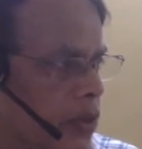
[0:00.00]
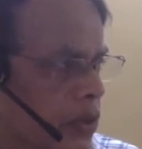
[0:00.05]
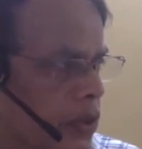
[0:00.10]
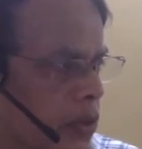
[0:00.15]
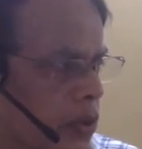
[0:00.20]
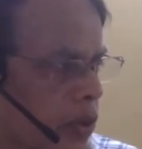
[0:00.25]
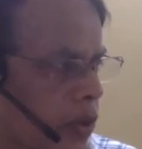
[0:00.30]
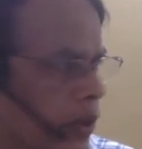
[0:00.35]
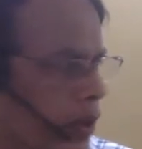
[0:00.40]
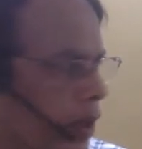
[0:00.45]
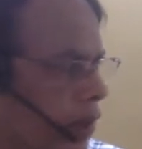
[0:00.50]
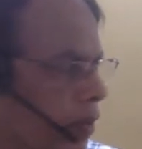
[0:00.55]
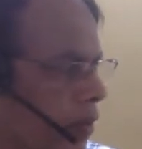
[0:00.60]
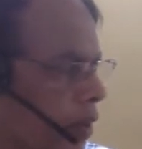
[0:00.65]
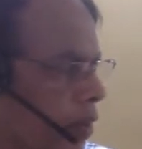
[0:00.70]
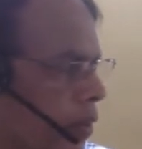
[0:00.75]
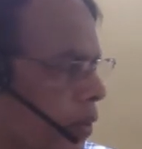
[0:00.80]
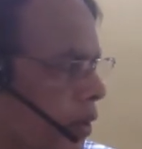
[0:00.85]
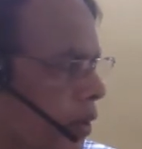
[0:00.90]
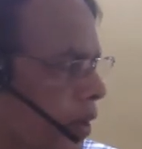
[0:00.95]
not given.
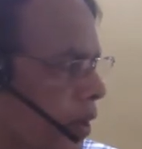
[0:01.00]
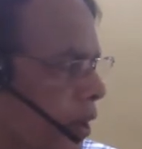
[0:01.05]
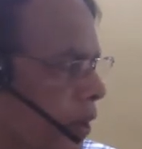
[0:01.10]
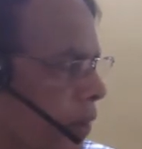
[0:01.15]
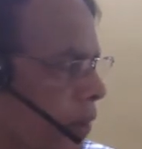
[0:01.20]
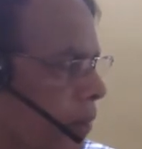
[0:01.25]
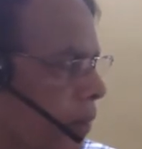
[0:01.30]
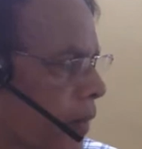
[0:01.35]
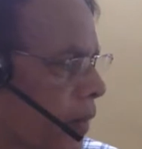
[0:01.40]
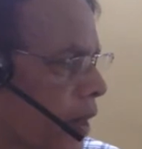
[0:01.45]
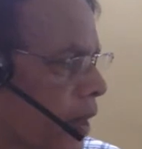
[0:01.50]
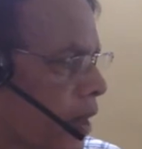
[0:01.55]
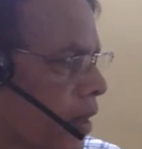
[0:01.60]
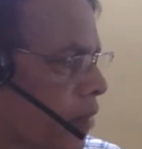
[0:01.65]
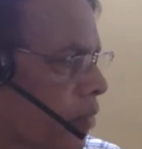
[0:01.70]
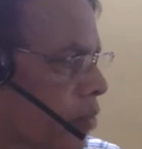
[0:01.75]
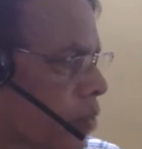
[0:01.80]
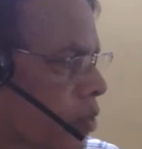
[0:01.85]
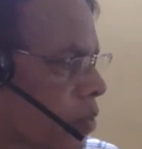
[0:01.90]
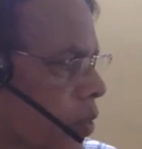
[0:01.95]
Okay.
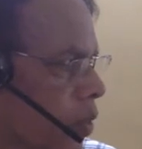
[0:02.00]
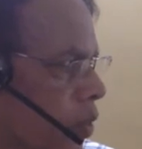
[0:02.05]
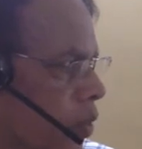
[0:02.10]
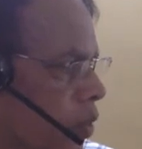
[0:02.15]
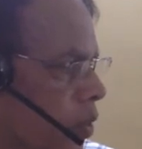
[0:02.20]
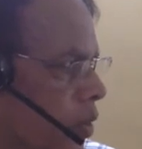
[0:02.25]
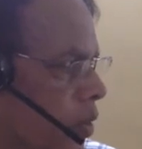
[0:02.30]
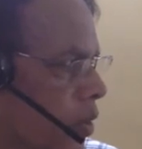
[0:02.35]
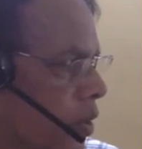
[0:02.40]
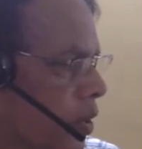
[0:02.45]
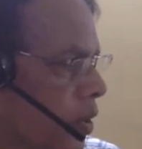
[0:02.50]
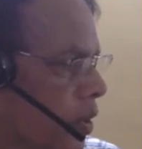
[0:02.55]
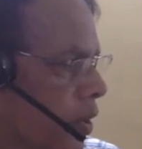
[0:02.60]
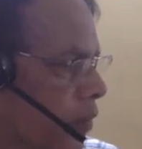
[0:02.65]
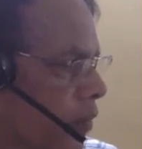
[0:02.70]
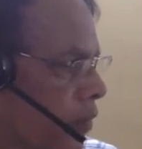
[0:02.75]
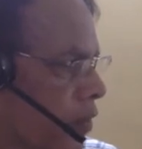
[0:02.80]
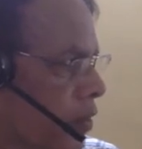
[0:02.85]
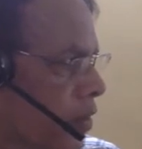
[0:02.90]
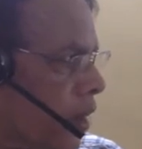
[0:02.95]
So,
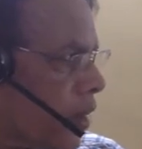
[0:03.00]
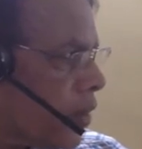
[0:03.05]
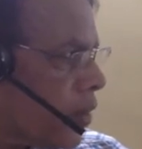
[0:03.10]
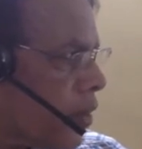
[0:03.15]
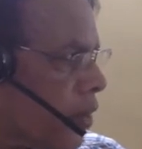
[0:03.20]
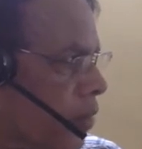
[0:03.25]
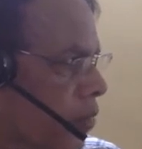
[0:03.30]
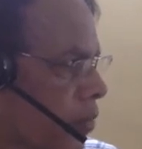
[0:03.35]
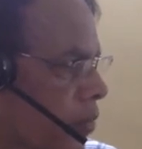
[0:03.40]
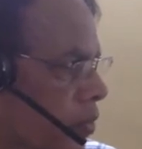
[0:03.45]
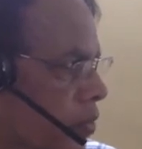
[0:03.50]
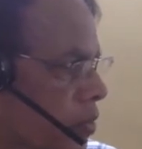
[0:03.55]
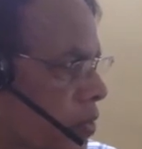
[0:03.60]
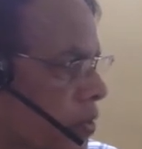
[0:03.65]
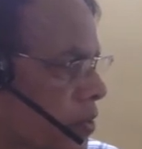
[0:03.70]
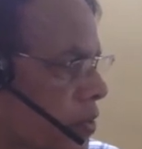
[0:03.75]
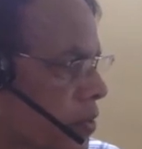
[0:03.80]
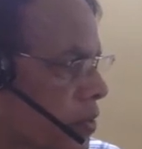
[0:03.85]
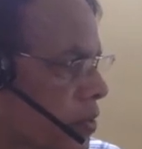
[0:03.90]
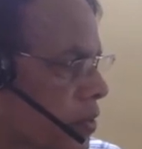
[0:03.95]
if it's
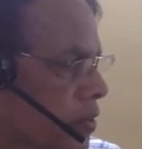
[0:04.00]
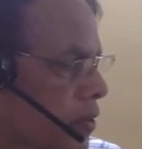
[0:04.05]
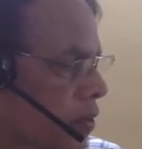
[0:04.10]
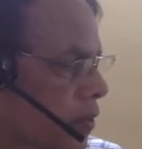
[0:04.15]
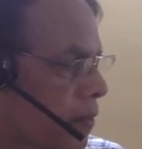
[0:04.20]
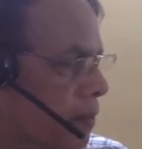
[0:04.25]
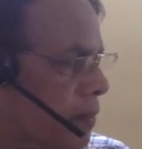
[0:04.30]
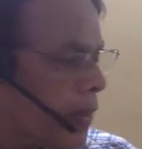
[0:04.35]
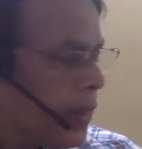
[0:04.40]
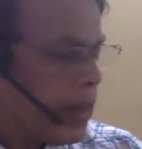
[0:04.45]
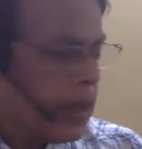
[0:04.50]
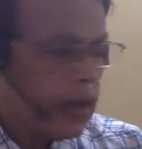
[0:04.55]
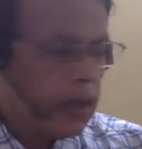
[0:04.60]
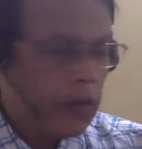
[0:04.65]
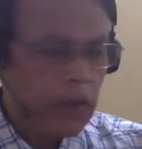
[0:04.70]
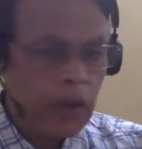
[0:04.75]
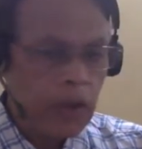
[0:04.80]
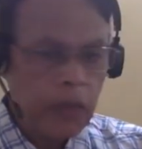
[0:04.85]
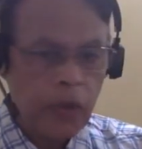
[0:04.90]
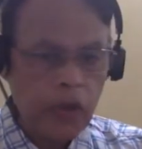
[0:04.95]
hydronephrosis,
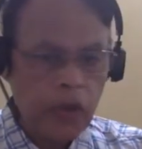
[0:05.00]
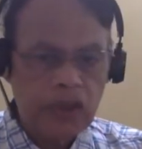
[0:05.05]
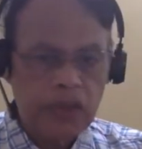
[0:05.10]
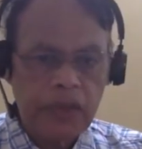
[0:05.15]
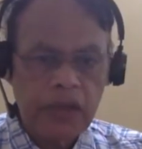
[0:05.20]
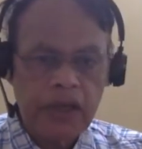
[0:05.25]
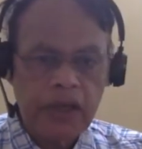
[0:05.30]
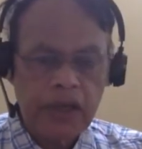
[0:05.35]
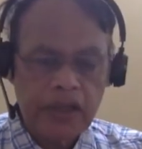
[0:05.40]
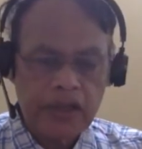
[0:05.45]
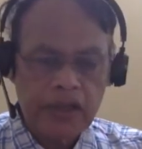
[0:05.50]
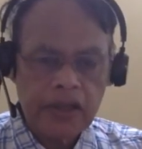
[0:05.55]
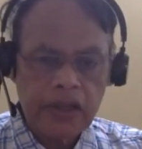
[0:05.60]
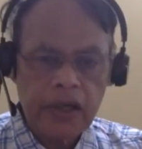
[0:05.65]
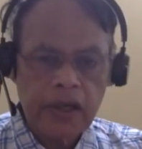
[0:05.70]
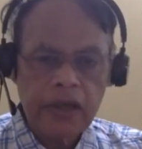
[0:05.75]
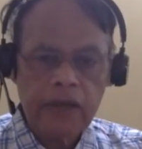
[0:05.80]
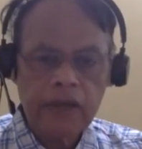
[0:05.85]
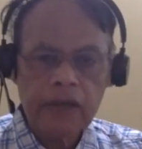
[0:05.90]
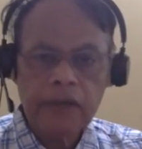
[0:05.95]
one possibility is
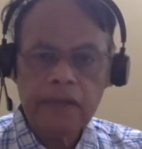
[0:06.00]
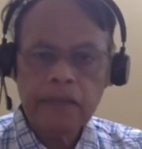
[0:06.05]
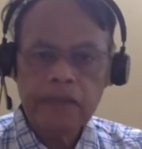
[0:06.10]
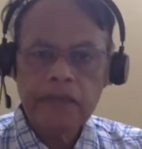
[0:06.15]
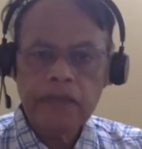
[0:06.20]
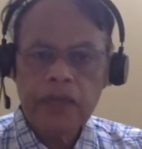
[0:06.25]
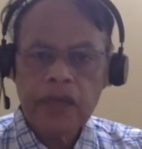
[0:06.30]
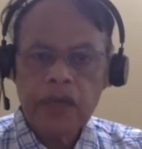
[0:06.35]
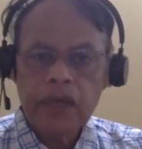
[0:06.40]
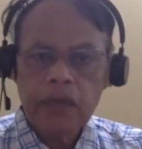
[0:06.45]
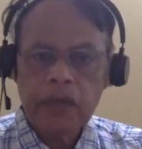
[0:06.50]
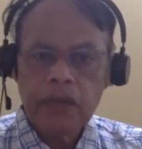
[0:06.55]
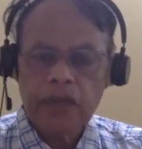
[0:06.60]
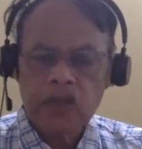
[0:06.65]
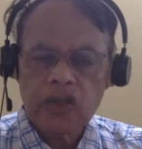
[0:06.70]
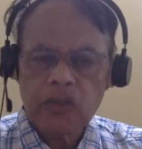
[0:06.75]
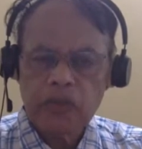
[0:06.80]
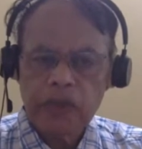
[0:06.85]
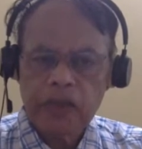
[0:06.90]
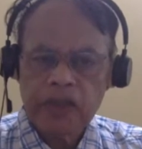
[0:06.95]
there, but
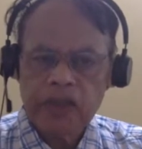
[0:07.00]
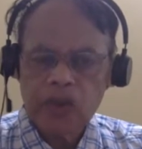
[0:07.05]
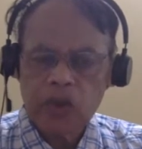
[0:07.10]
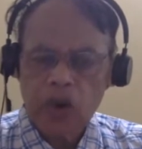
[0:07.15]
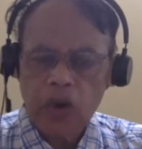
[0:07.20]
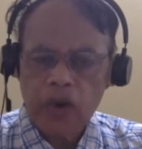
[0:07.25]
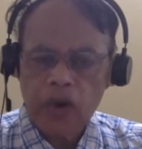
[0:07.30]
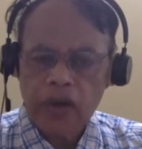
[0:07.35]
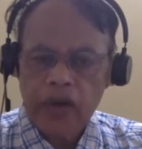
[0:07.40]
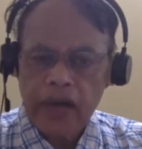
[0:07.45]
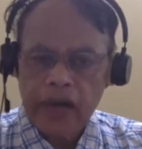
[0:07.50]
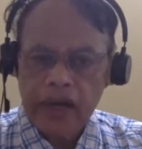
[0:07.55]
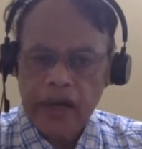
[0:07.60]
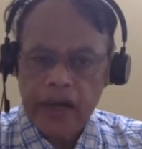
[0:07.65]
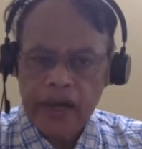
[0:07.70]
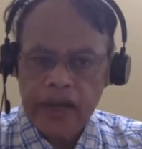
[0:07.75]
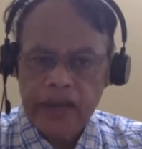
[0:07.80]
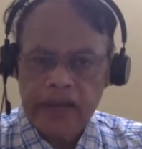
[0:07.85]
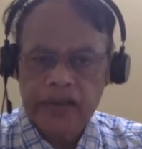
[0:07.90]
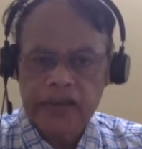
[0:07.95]
this patient is on
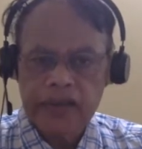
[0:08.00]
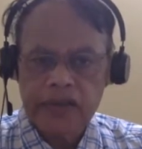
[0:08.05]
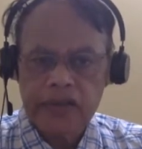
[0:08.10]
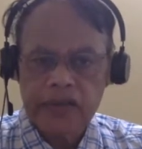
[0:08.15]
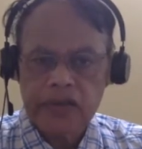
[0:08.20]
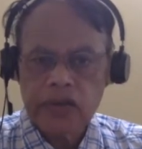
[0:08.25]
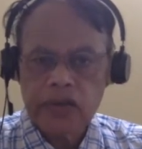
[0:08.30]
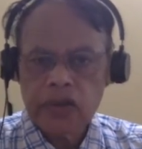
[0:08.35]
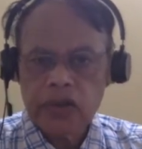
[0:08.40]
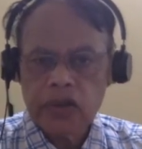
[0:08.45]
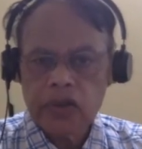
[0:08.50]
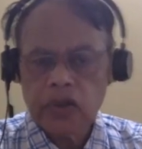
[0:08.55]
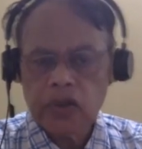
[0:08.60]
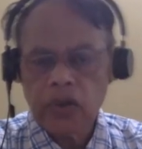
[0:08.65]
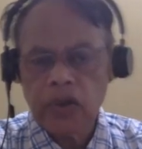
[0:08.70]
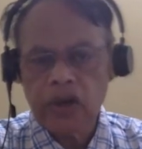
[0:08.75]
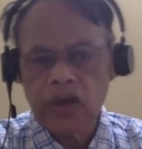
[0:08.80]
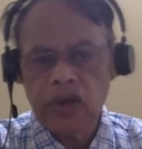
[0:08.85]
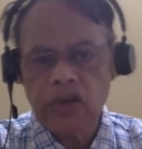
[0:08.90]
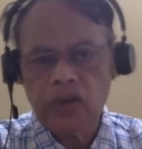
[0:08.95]
dialysis. So,
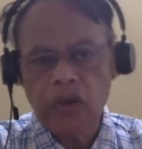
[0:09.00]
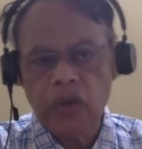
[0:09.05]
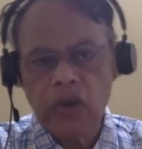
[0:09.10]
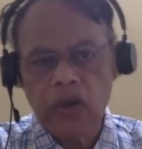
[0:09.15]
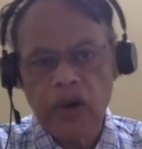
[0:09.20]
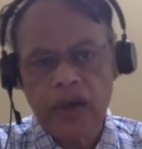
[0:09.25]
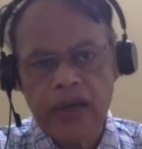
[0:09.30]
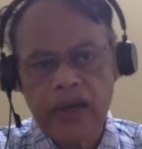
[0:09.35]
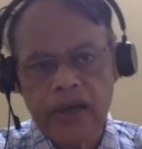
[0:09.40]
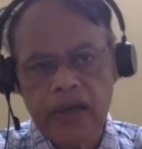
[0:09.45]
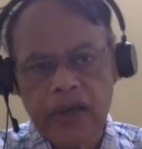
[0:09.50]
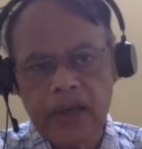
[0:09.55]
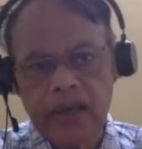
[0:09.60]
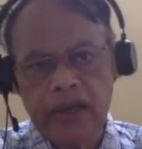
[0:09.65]
what is more likely?